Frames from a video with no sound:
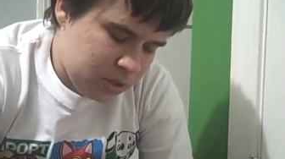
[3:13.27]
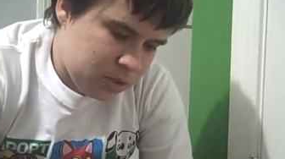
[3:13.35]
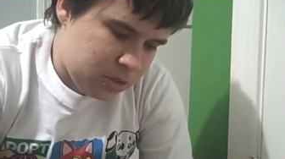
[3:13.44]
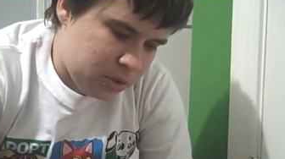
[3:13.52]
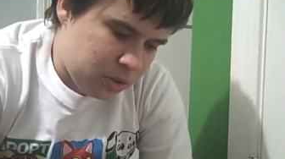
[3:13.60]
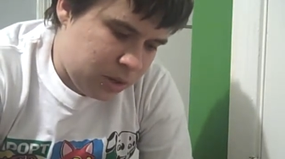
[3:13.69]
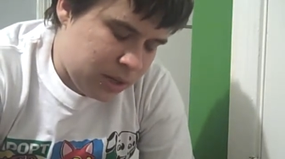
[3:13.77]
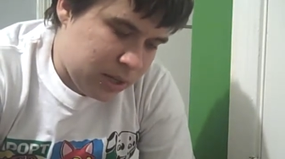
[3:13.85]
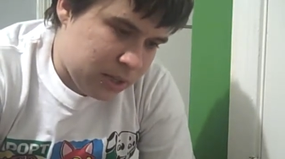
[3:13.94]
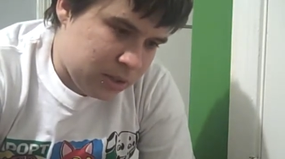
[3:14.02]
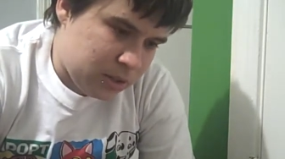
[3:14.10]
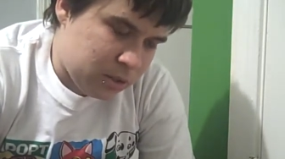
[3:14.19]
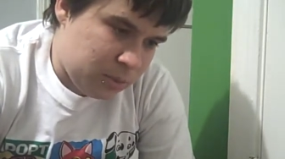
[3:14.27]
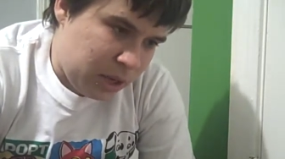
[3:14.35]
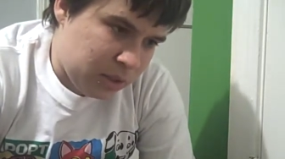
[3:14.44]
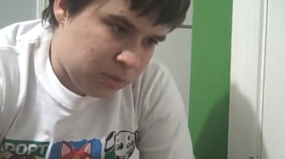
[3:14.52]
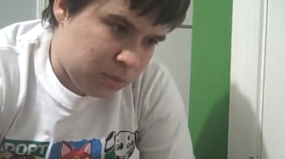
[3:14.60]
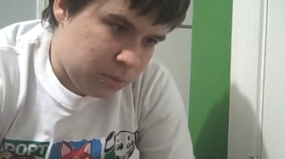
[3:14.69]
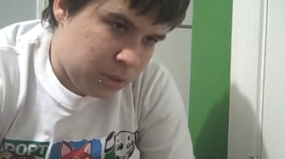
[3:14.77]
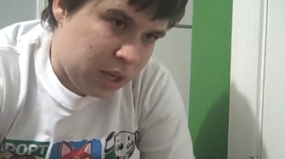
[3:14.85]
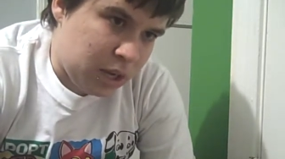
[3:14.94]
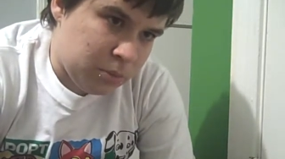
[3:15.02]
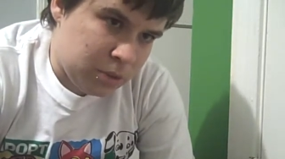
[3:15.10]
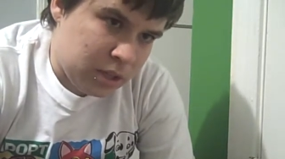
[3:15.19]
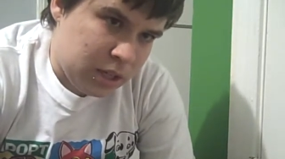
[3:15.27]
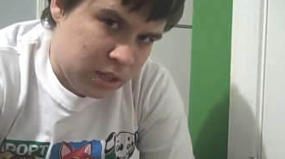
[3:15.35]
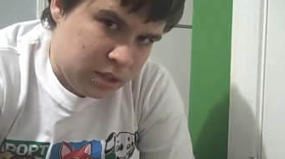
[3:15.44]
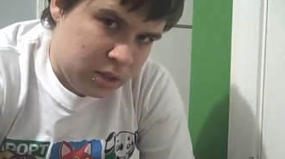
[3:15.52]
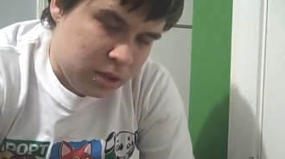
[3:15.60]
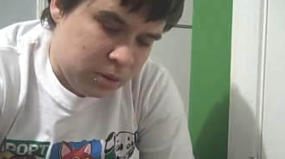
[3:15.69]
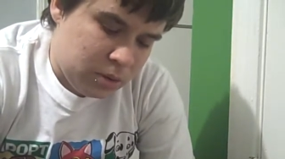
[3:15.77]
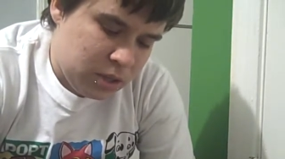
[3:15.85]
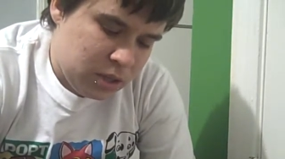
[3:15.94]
So I had to go to the bathroom. Like, I really had to go.